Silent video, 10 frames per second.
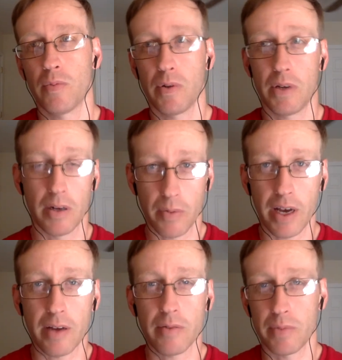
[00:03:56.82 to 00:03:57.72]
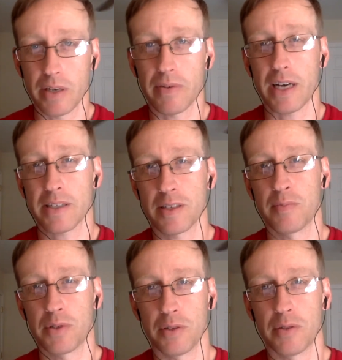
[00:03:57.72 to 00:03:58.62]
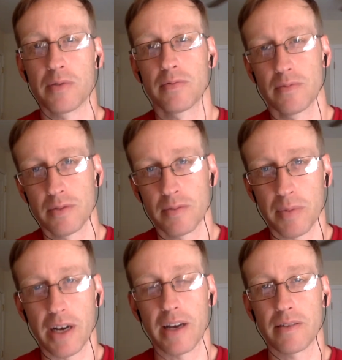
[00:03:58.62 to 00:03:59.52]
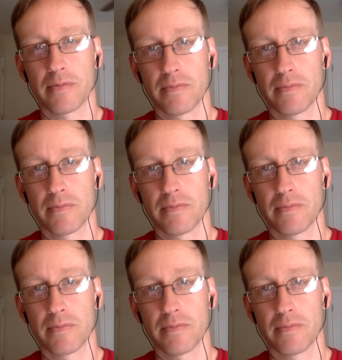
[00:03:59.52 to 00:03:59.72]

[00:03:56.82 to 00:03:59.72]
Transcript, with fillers: in a way, we've asked them to by